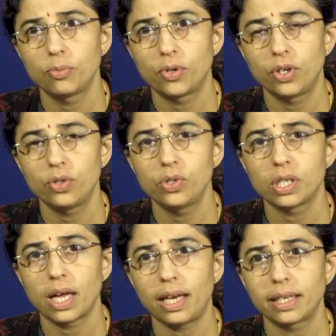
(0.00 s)
to
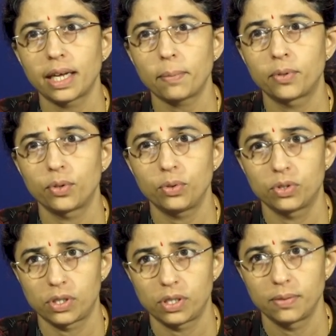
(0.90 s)
produce
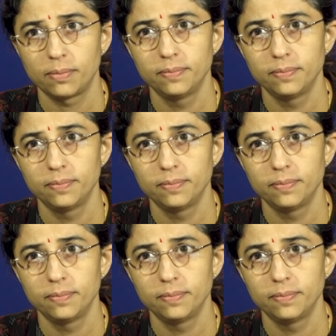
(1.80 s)
alkaptones.